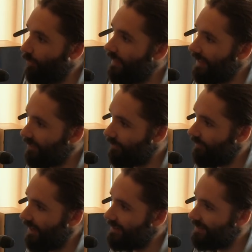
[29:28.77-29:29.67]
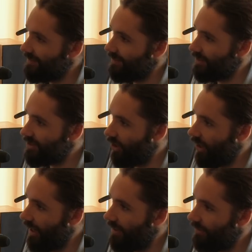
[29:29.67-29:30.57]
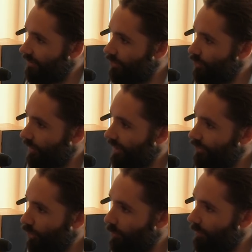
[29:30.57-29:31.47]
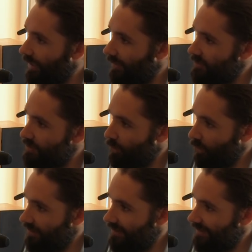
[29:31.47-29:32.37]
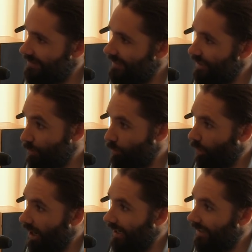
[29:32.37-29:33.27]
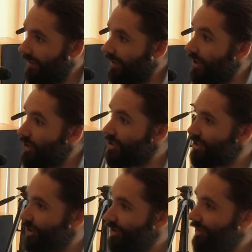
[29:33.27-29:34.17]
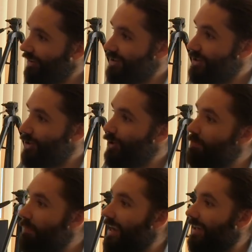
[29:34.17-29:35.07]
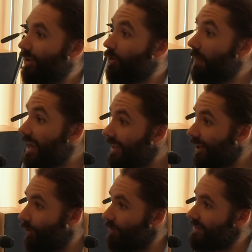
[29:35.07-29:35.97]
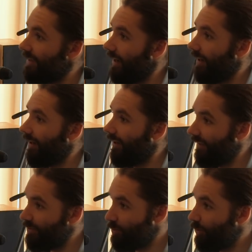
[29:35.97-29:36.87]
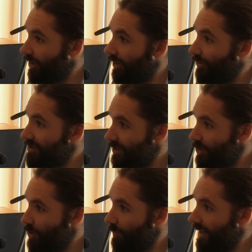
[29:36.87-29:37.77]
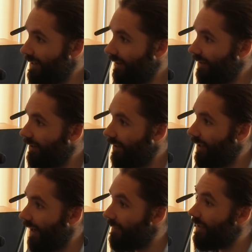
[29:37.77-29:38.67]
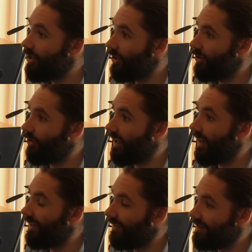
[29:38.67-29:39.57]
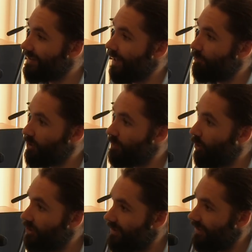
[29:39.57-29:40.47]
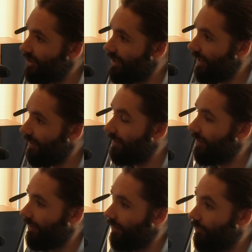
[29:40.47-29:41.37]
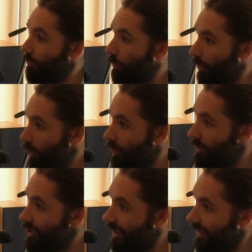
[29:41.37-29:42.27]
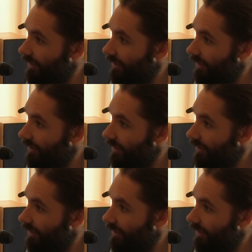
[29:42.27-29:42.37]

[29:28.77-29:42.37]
where the interfaces are designed yes. to trigger dopamine yes, responses exactly, exactly. in your brain. Exactly. So, so you make you're making content yep. and you're putting it on social media, yep. and then you're getting the same response that you get from a poker machine.